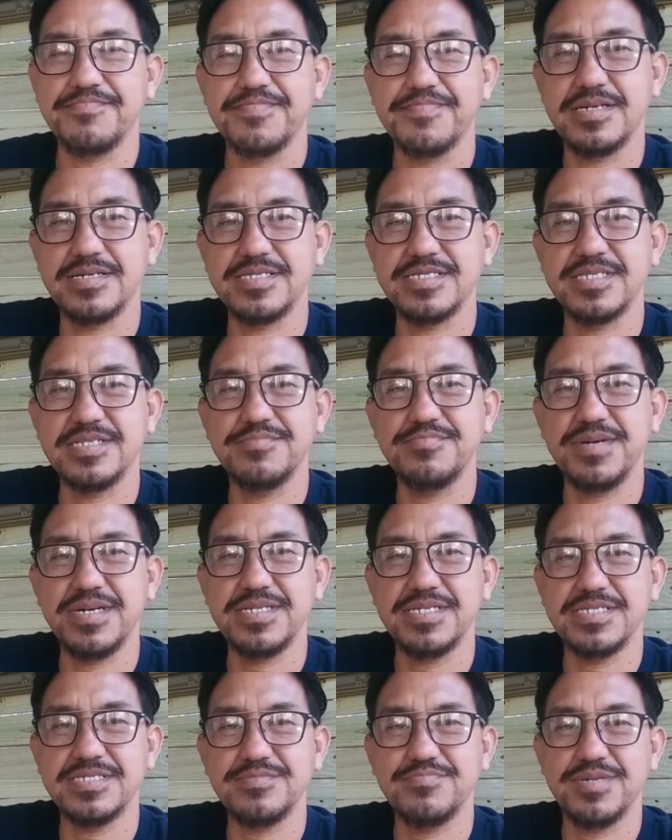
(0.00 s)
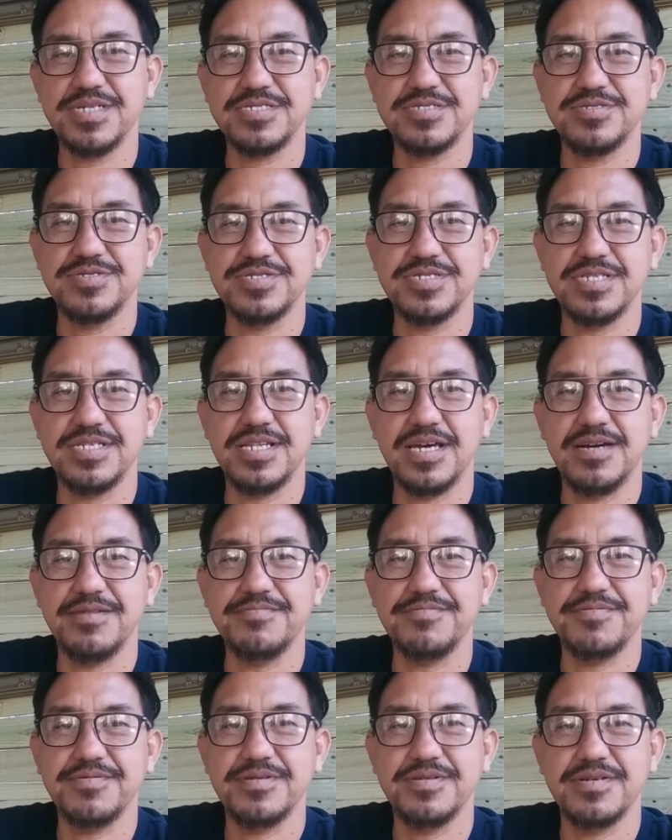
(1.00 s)
The semen is matured
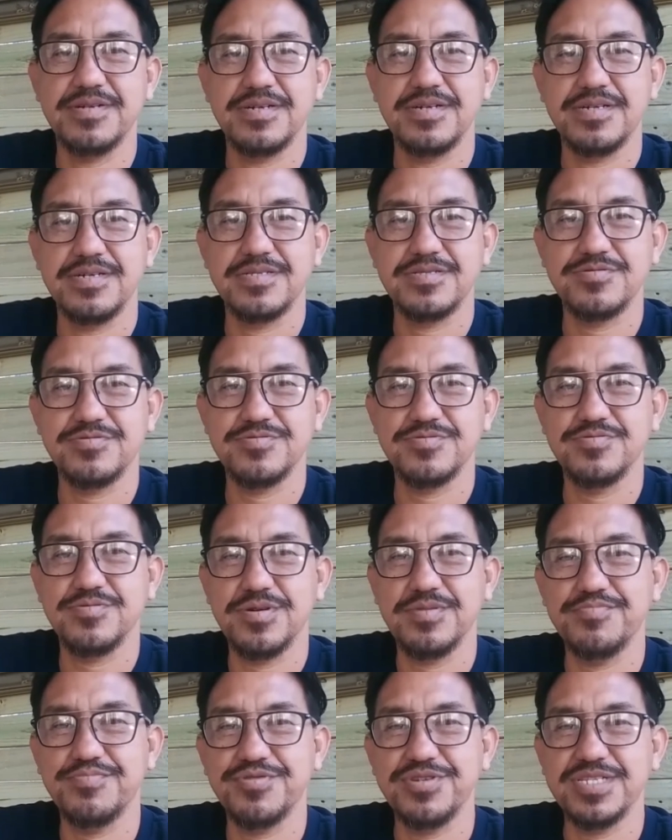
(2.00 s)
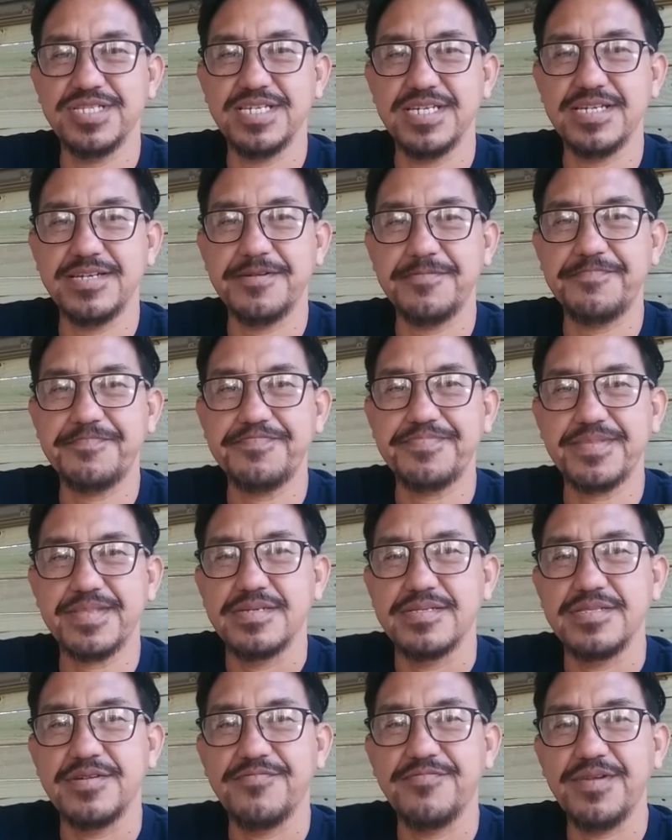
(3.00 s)
enough to do a breeding.
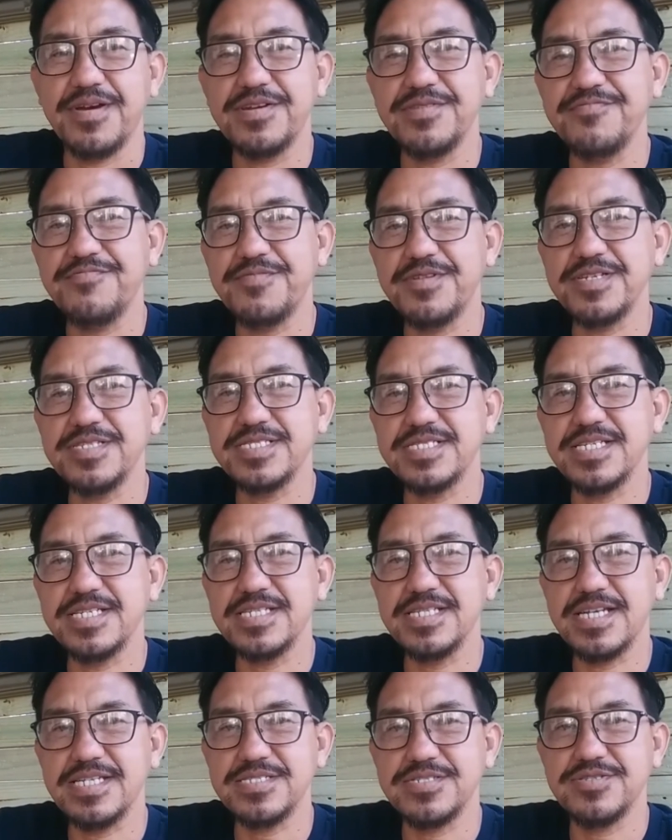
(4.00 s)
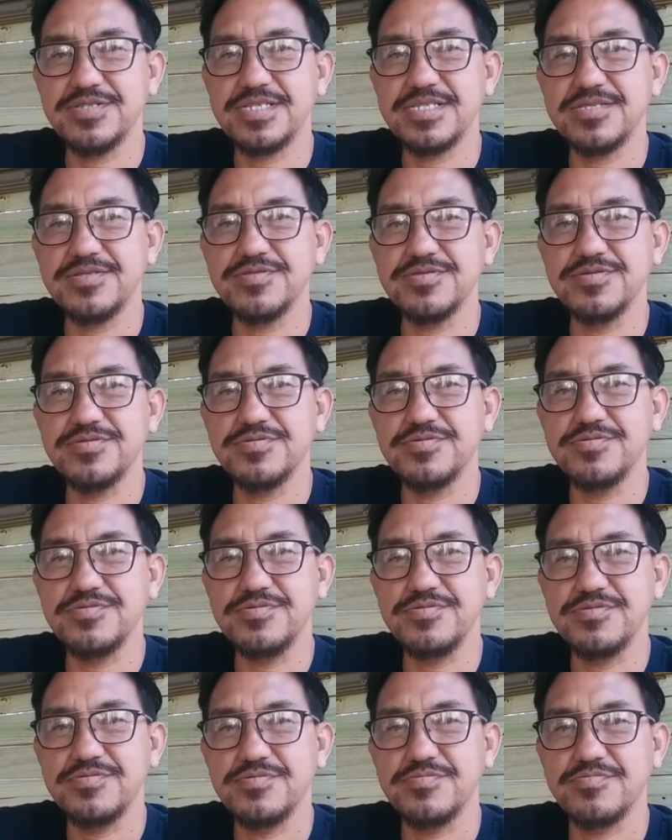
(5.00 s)
The very first thing that you need to
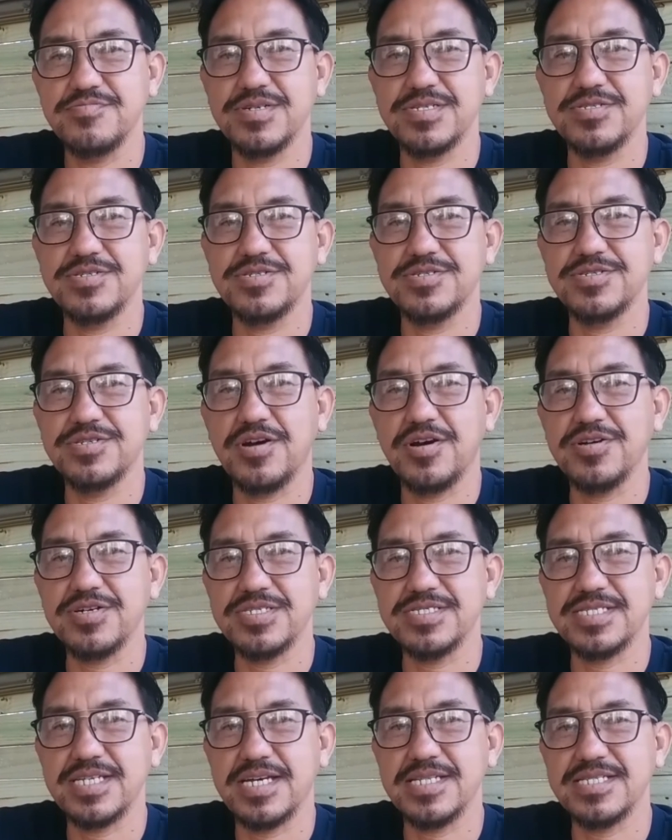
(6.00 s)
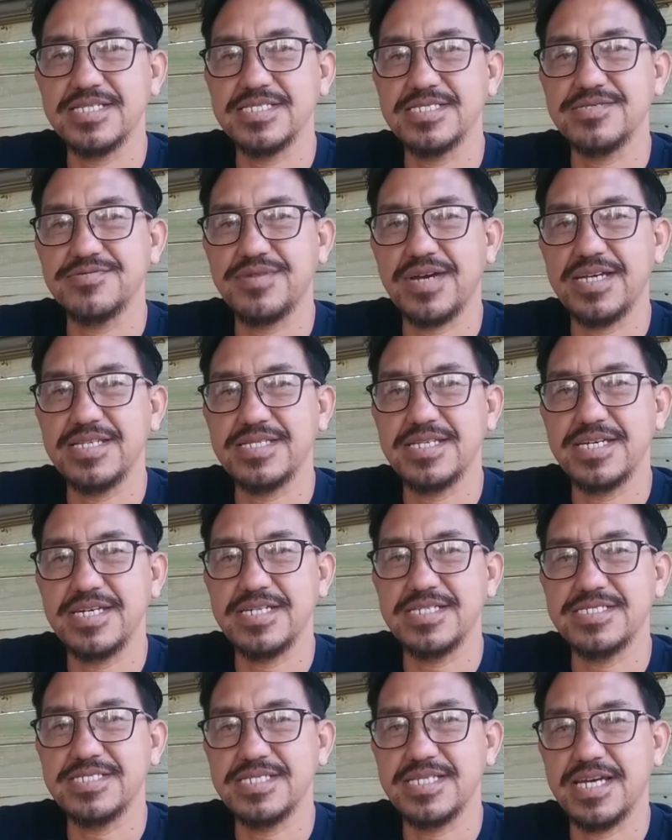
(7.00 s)
do when your dog is at his right
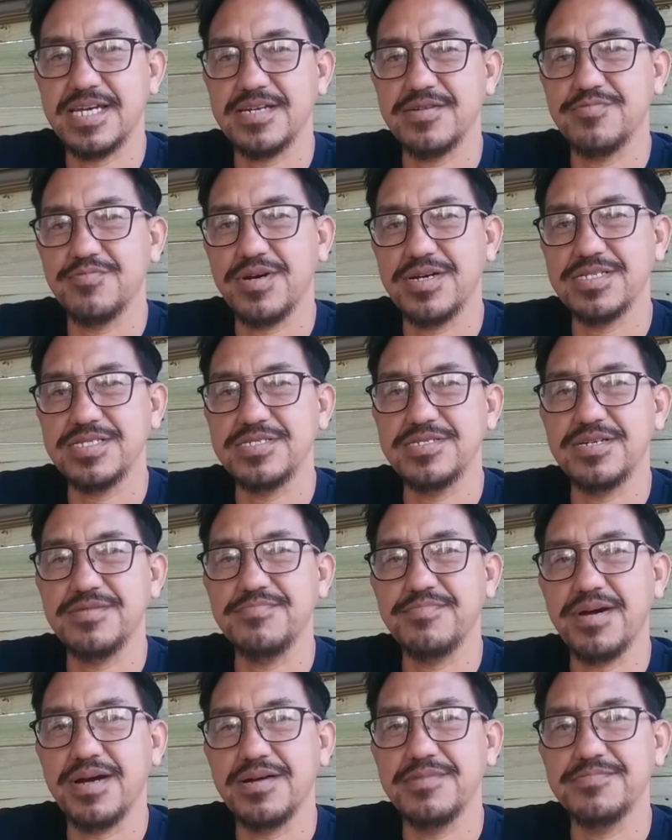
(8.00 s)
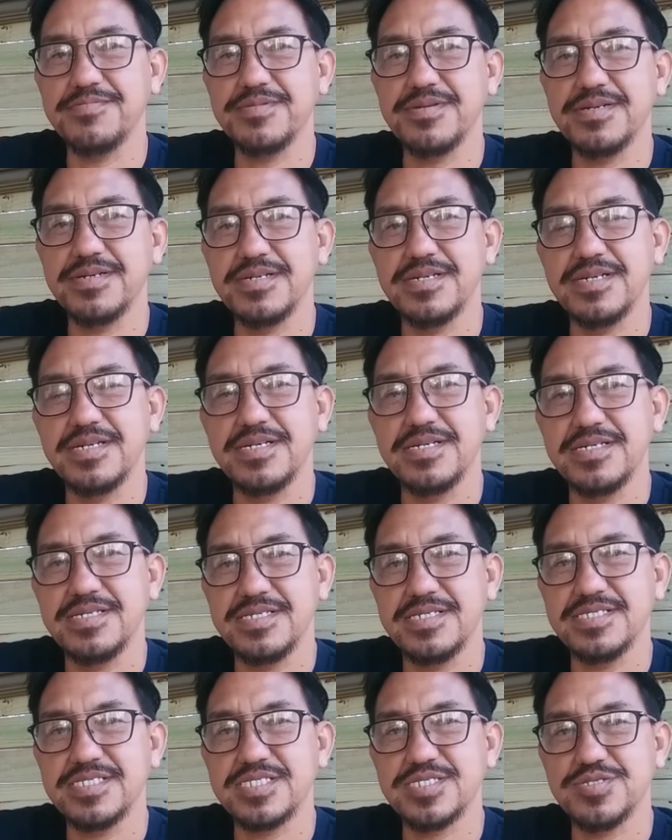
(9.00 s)
age, like 1 year above,
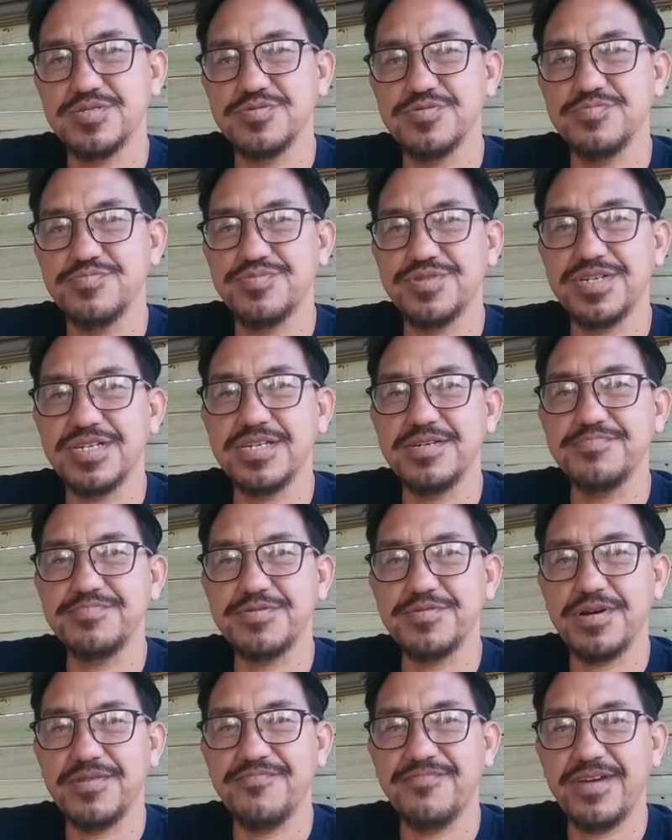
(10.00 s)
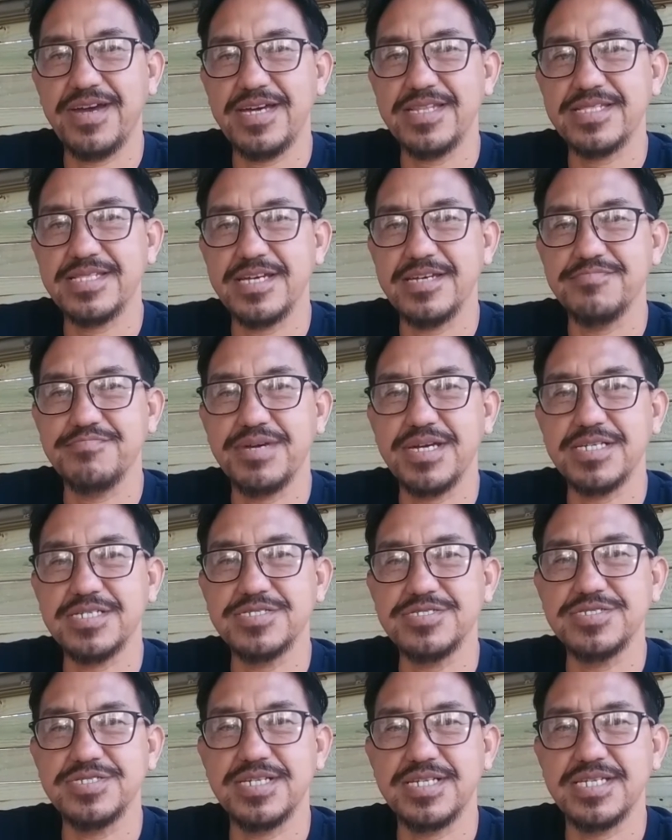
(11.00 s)
is to bring him to a vet and make
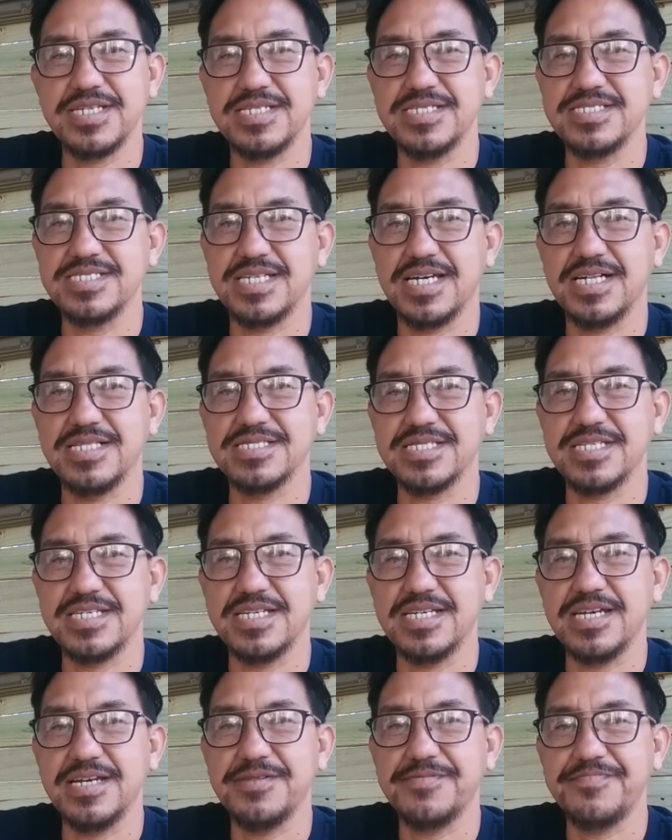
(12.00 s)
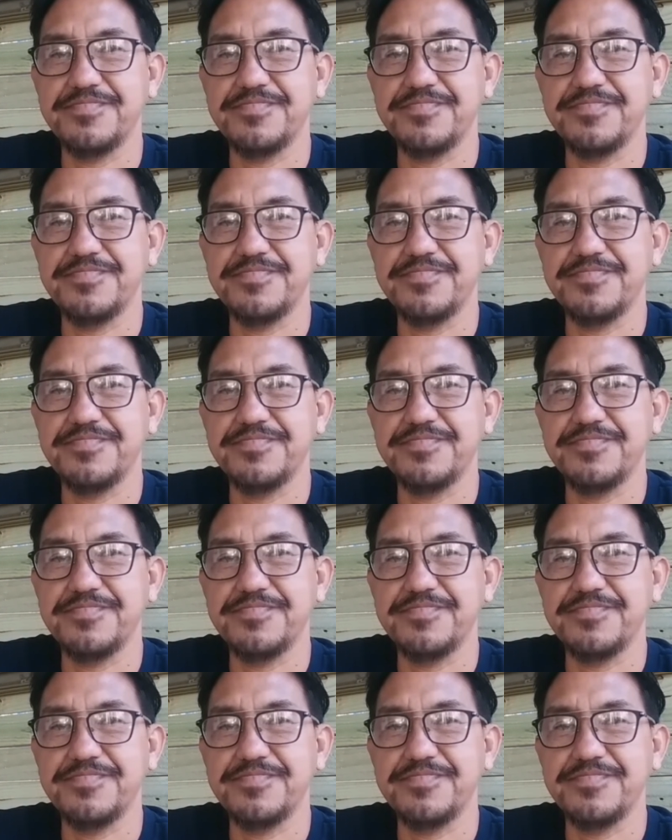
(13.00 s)
sure that he's healthy.